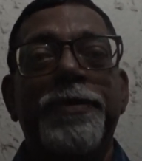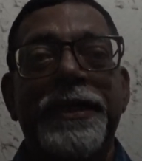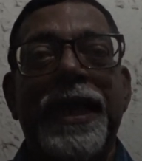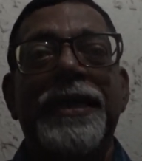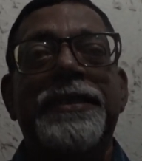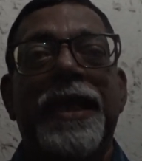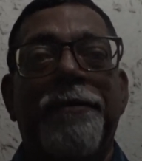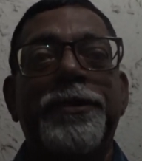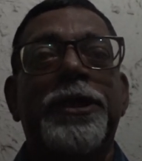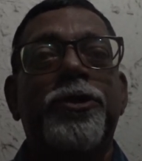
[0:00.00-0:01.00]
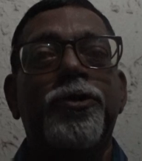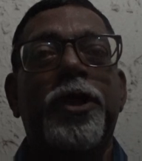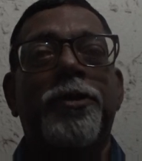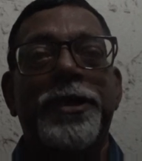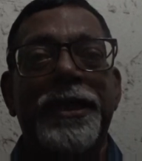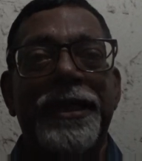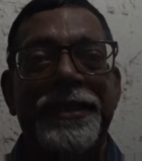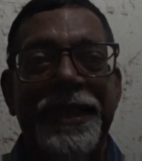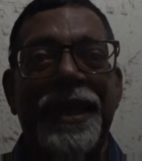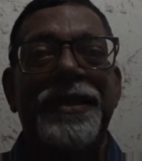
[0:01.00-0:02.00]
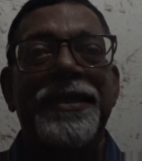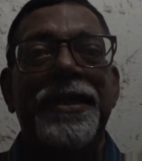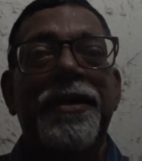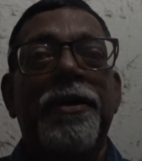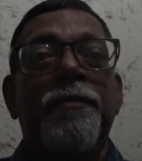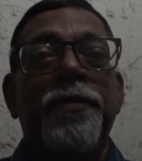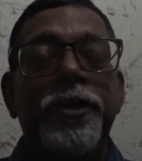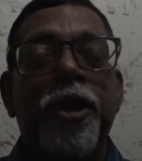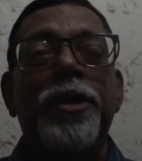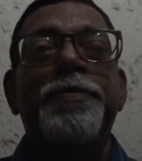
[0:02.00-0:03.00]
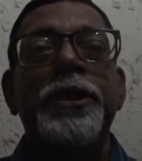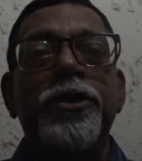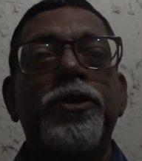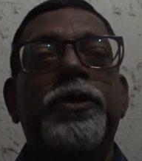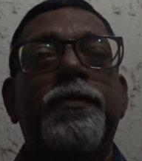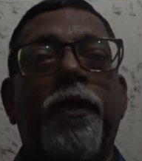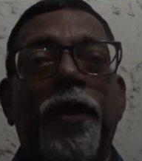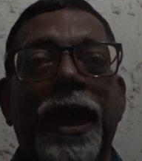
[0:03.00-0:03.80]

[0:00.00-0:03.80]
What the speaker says: the dance after 2010 will not be used for